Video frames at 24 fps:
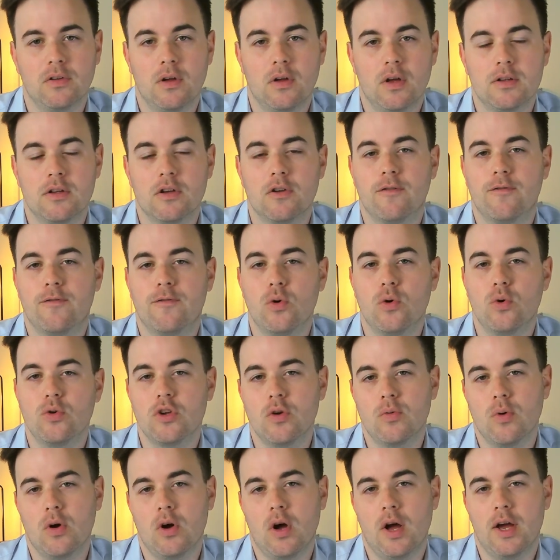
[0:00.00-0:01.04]
did a full
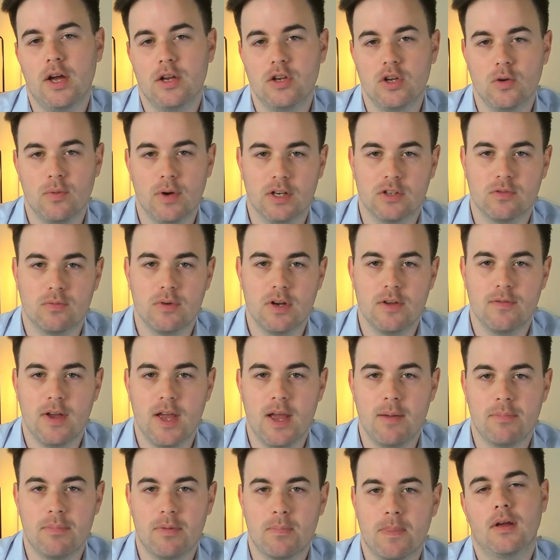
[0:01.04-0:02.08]
UI and UX
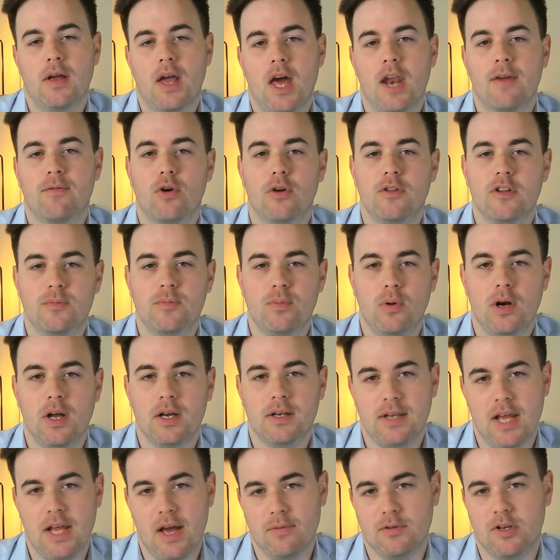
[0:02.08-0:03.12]
revamp, and have got this product
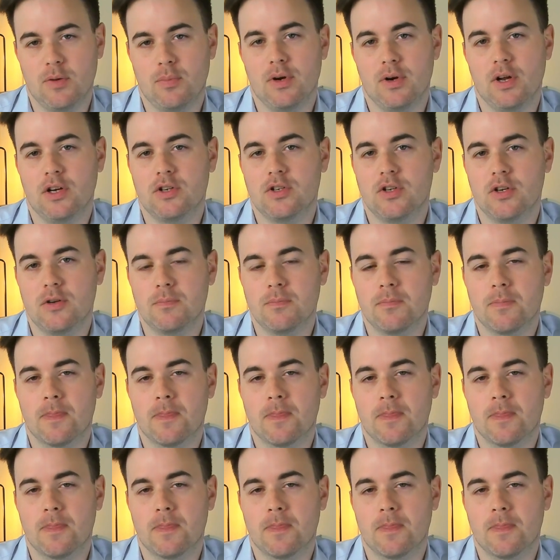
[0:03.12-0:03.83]
now into production,